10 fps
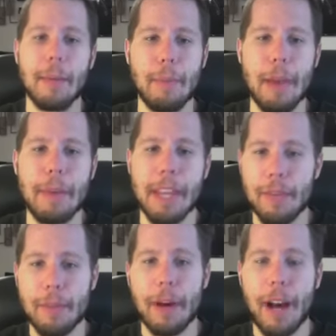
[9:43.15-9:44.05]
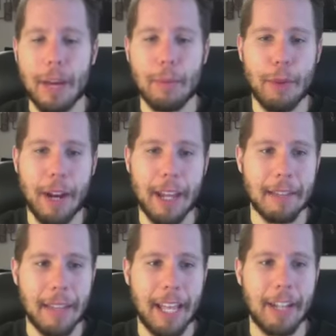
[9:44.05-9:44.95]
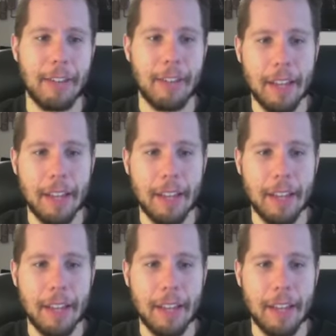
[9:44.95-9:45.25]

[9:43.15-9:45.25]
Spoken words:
maybe even behind Bray and Taker?